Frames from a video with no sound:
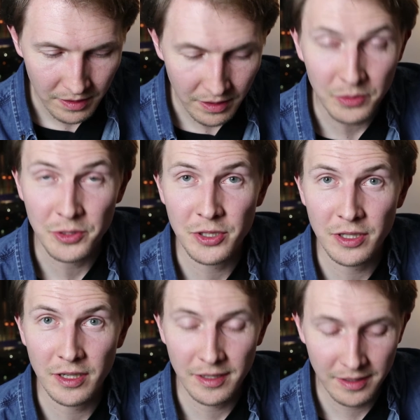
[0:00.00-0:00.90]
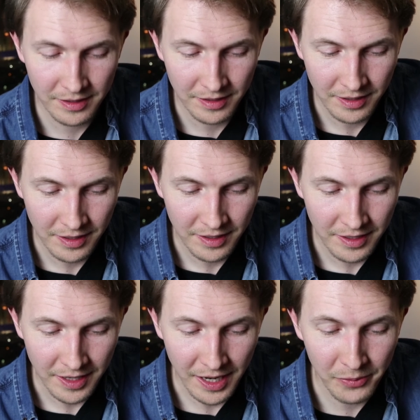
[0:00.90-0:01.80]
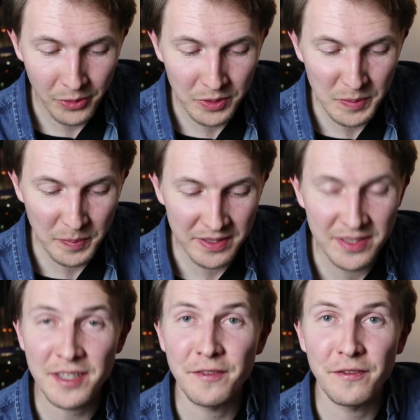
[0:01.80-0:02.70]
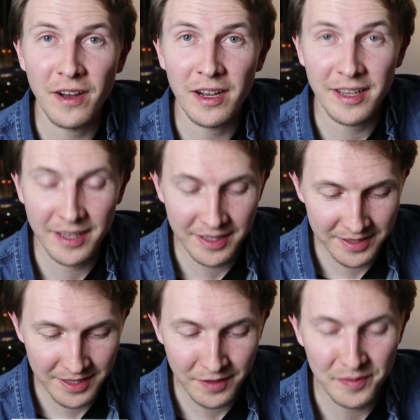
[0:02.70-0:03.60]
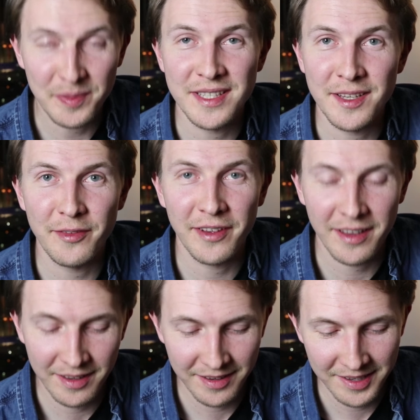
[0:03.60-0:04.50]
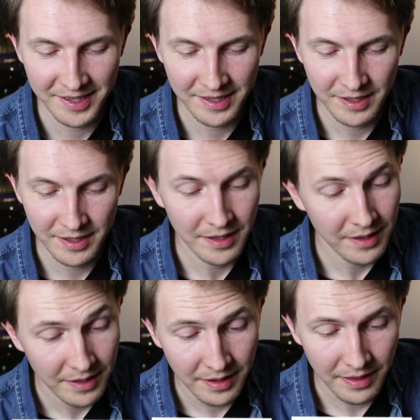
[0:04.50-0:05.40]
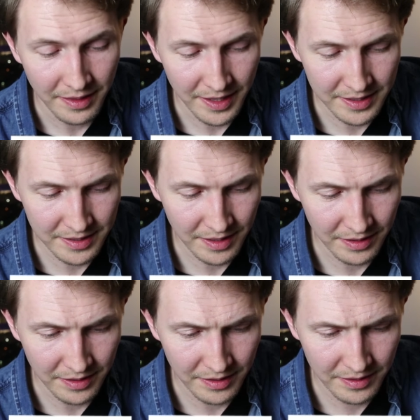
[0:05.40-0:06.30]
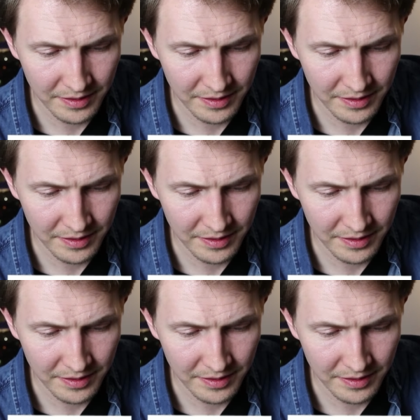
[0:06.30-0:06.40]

Oh shit. I wrote Pacific instead of Pacific. That's not good.